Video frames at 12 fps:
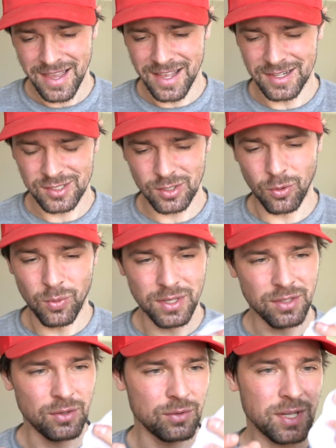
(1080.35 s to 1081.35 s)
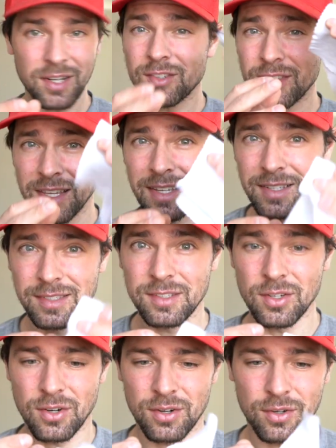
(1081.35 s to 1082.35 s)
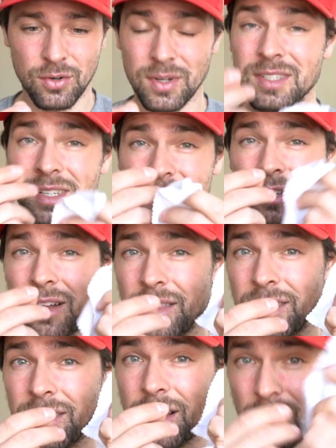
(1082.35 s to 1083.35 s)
And so when you touch these, your grease gets on the